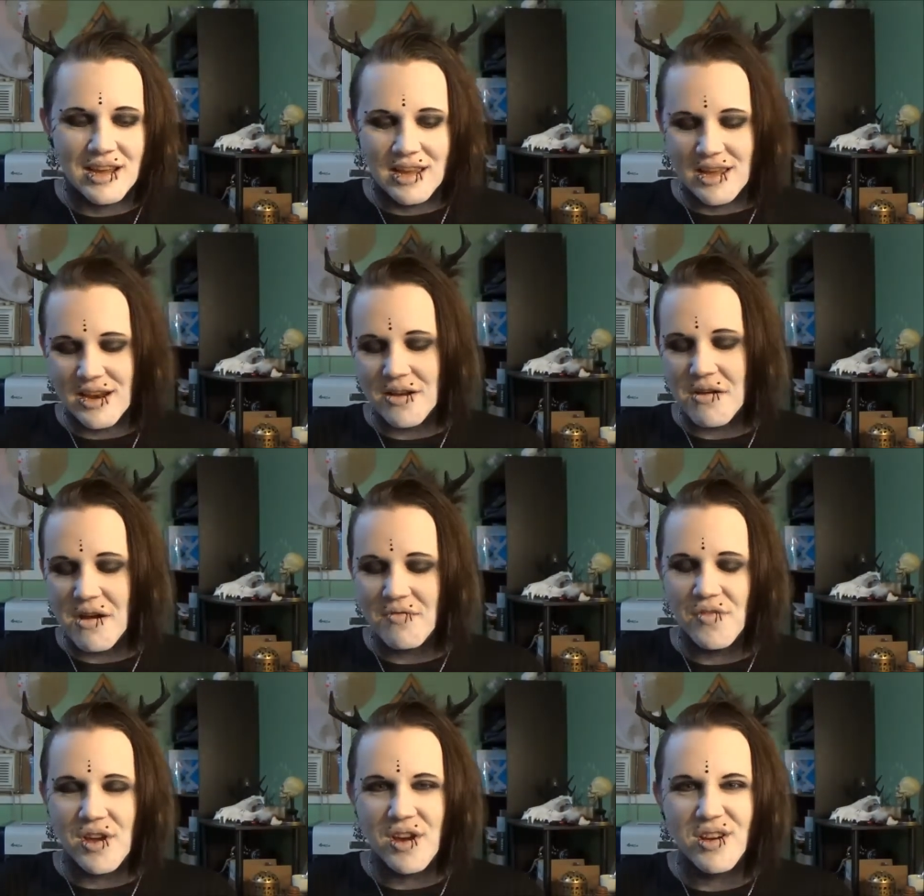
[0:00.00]
you know, I
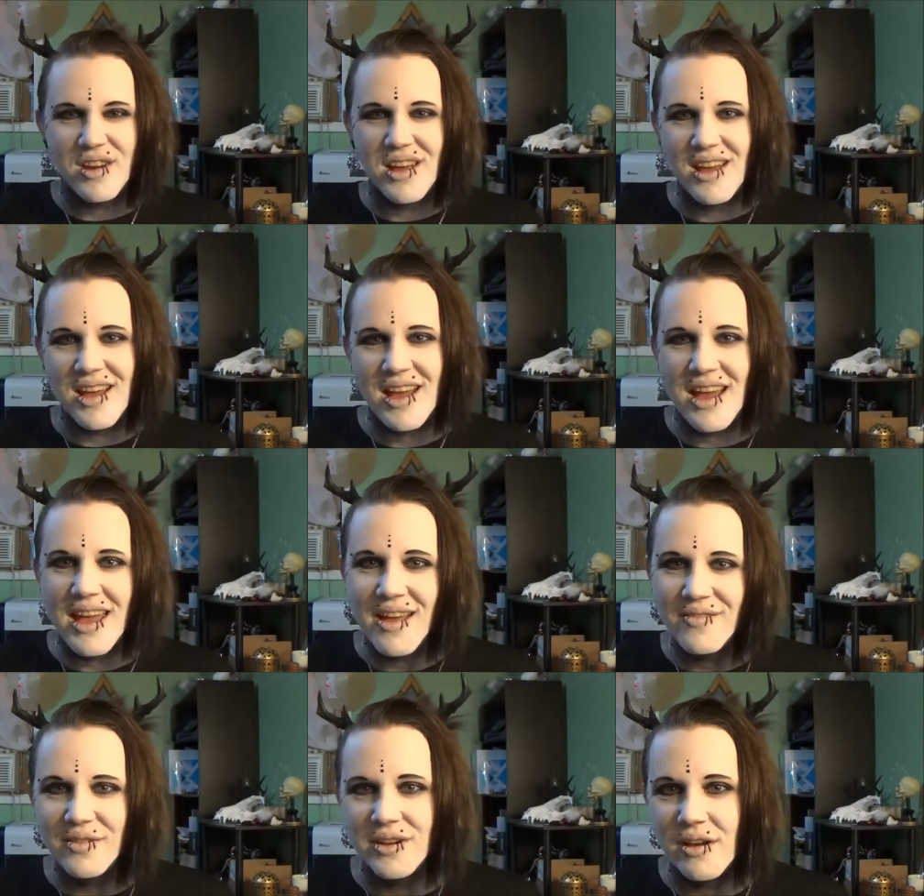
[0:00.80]
figured ah, I
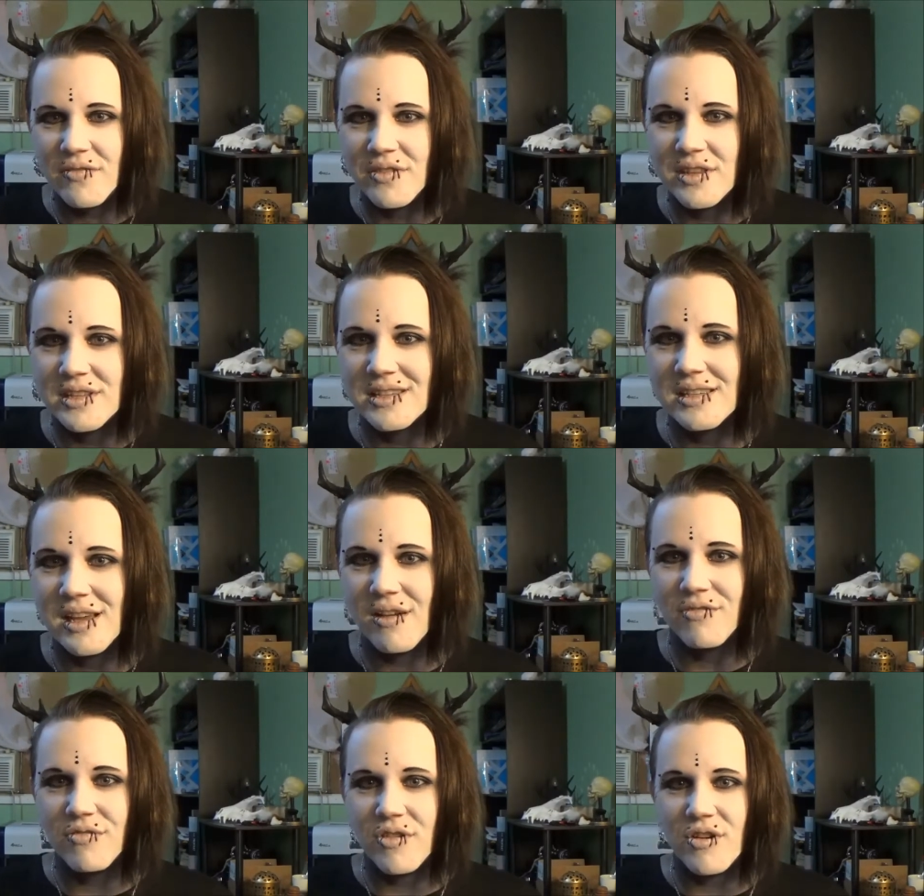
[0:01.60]
have enough of this
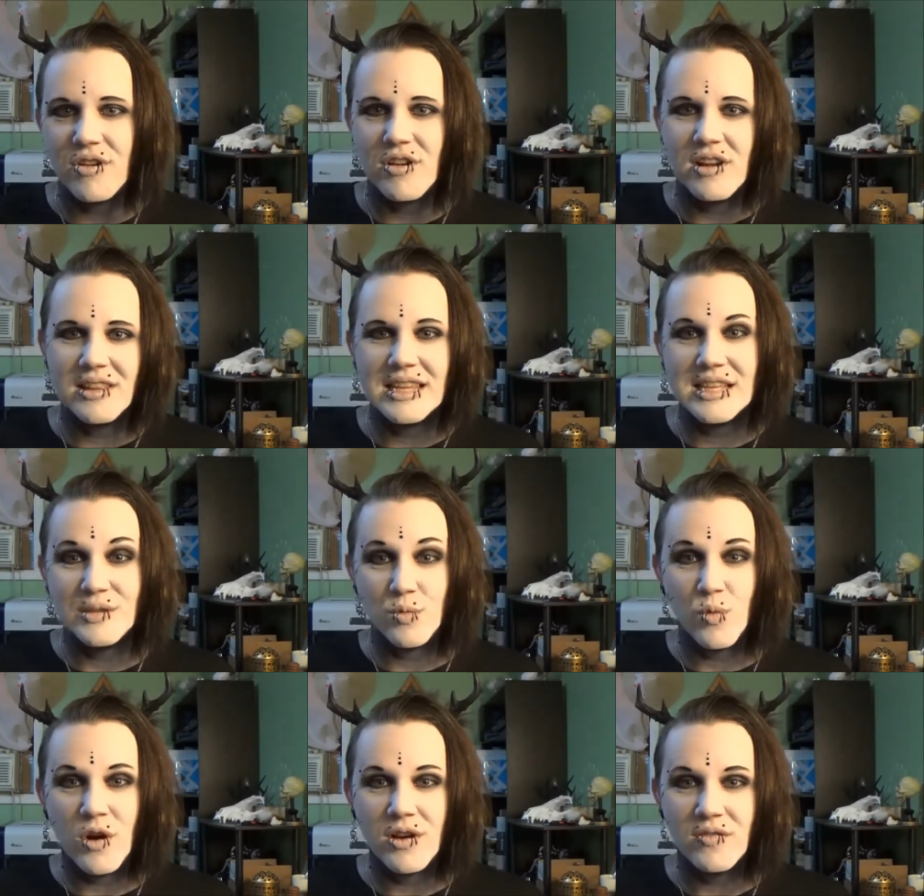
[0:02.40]
stuff for at
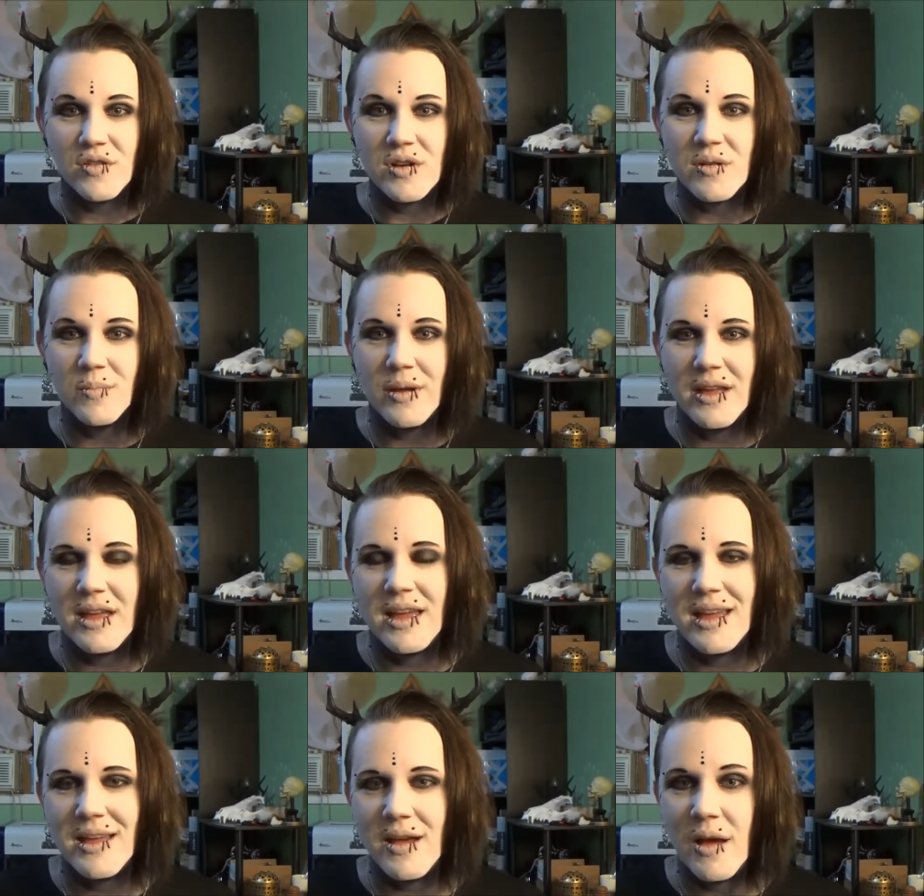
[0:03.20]
least one of them,
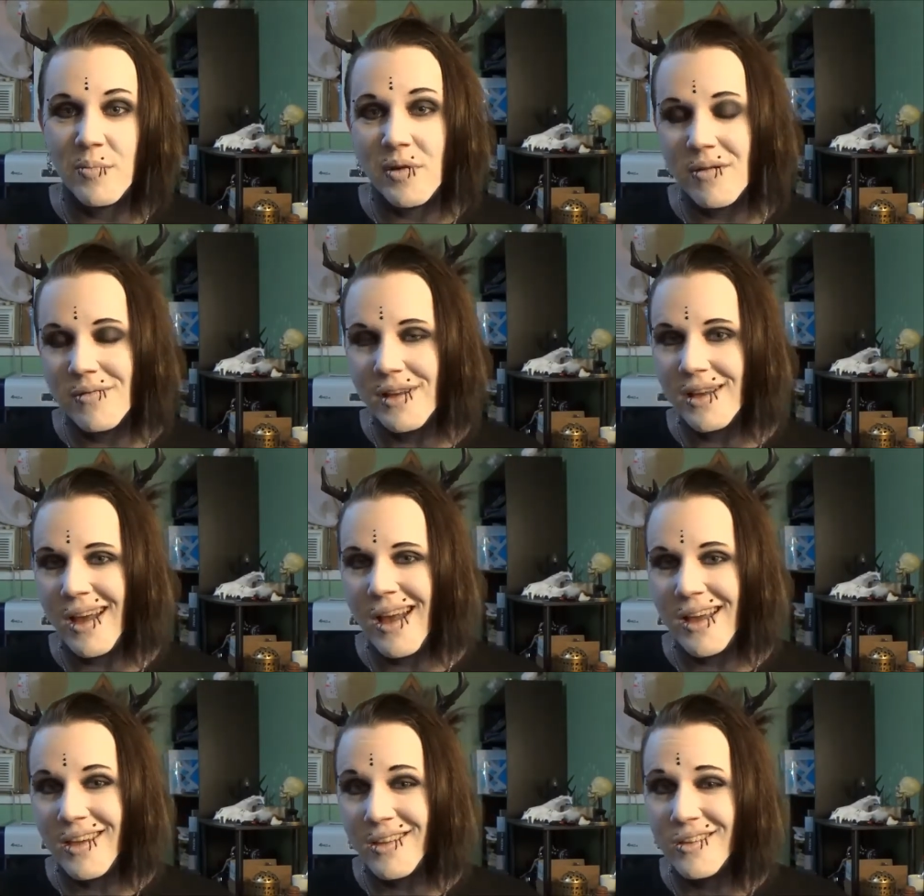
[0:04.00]
and I probably
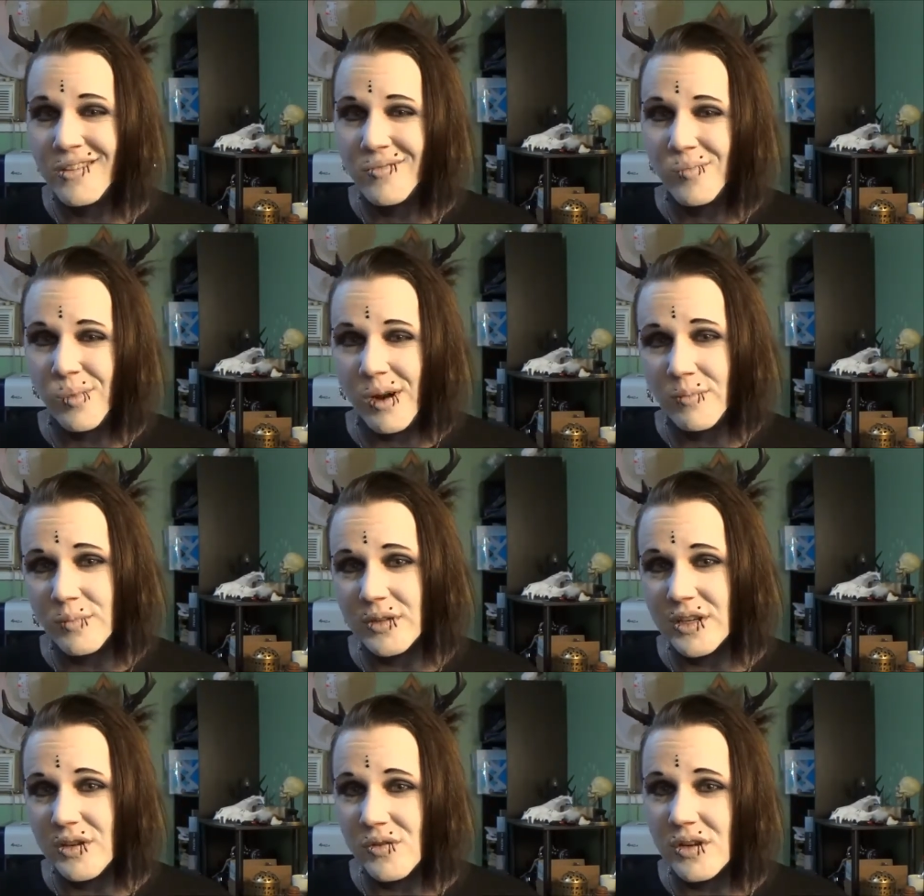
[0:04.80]
I could
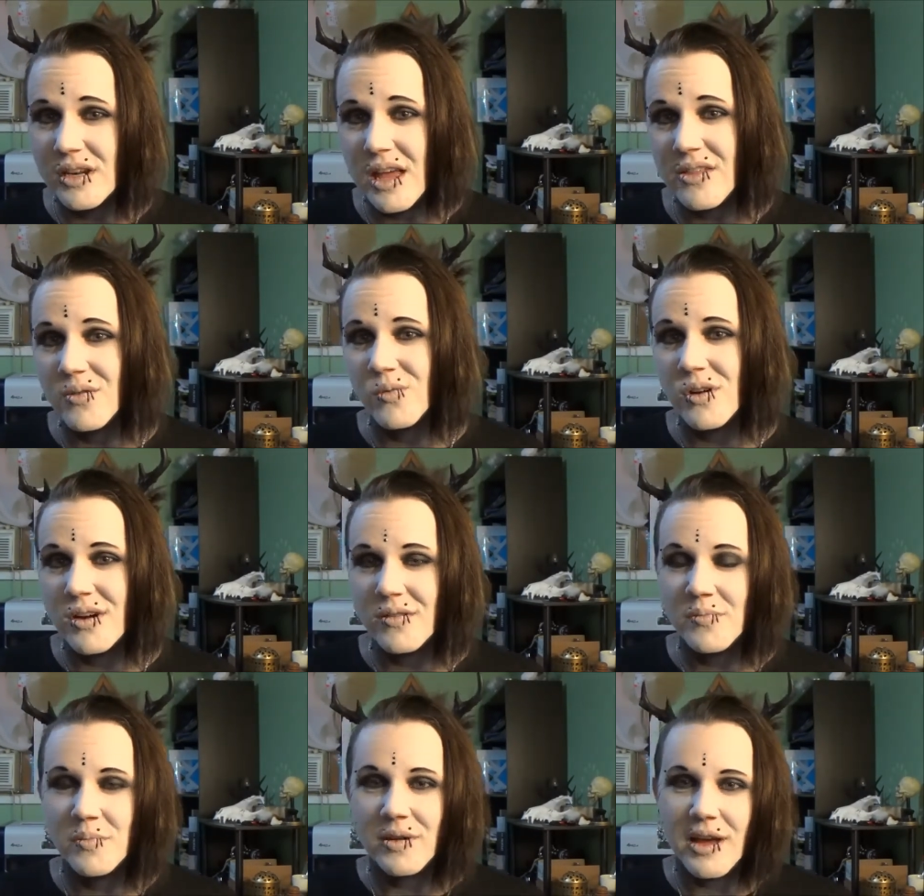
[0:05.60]
probably do another
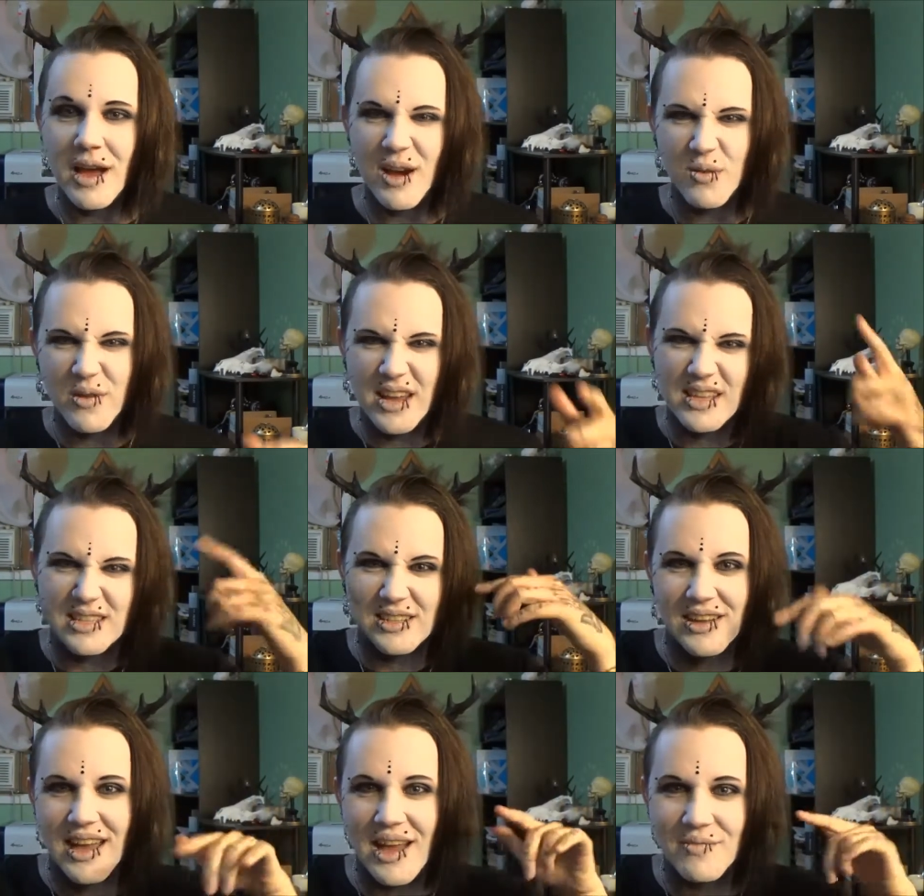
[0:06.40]
one, but I'll wait
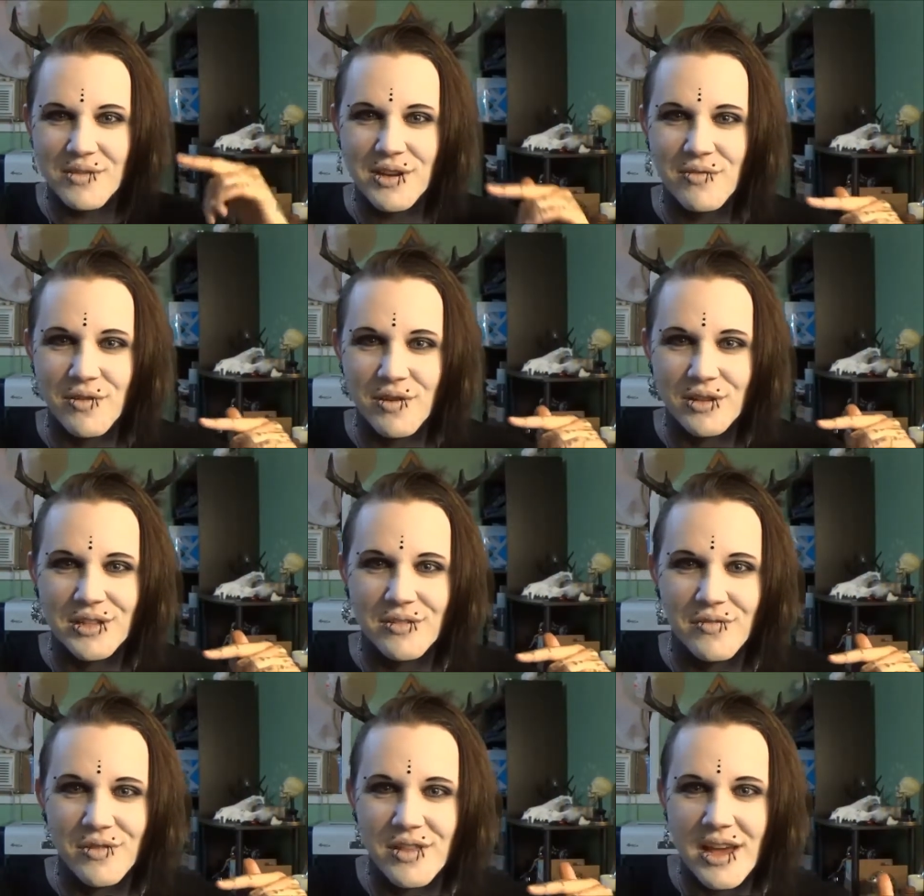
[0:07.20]
until I have a different
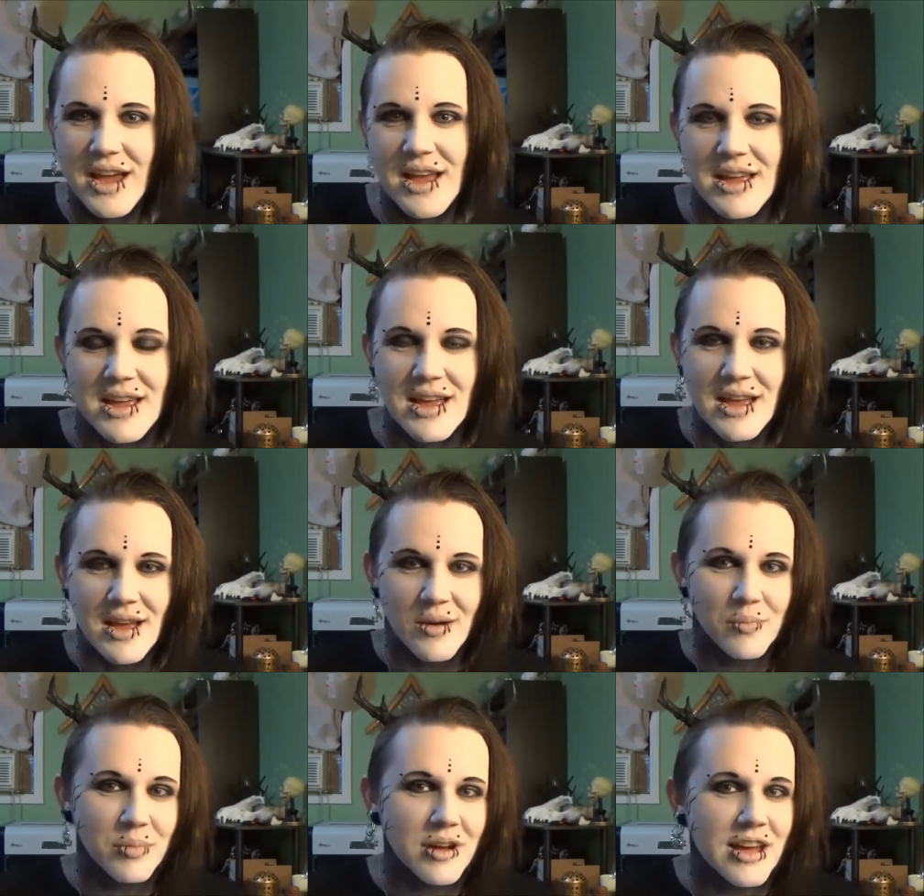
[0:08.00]
look for that.
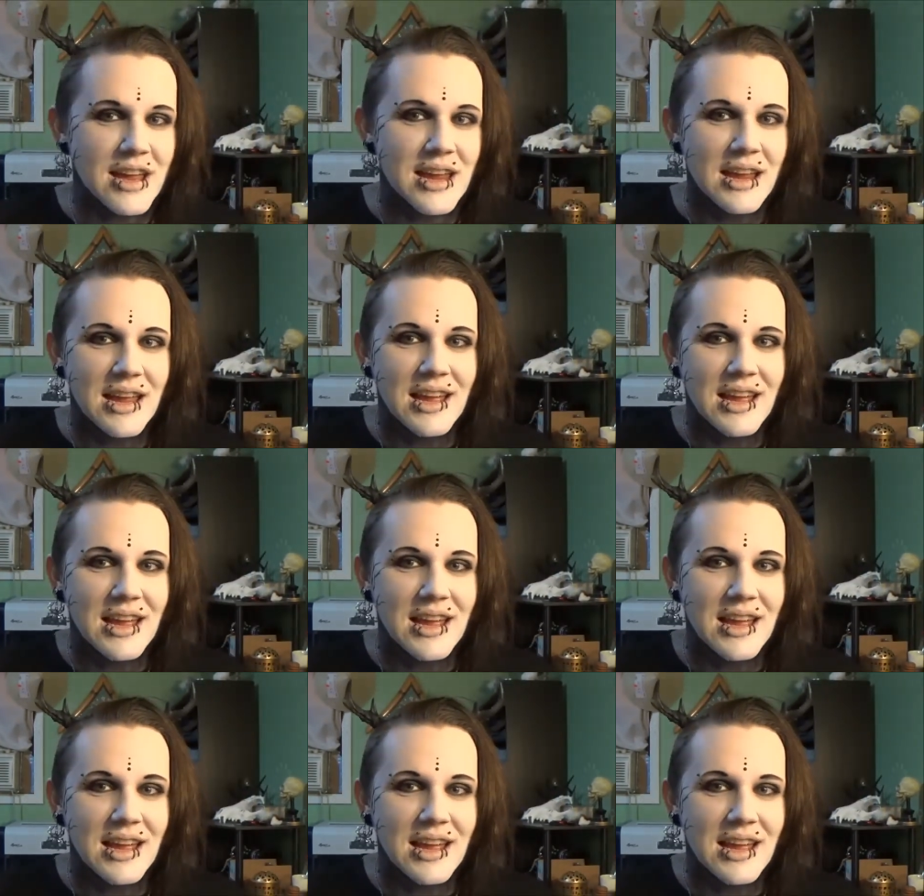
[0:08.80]
But